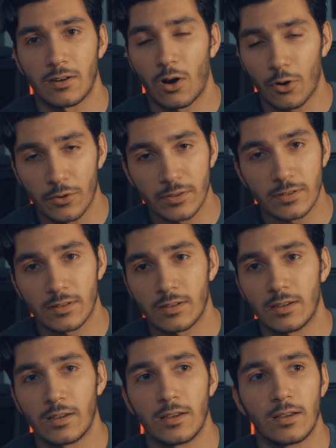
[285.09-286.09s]
art,
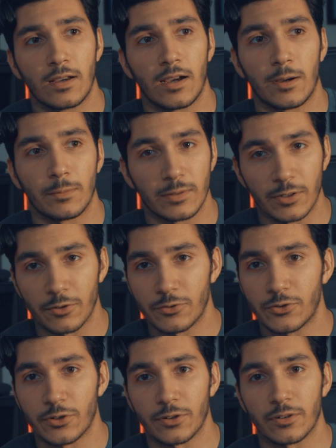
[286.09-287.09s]

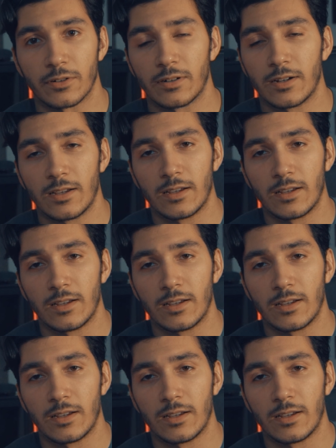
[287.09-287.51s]
literature.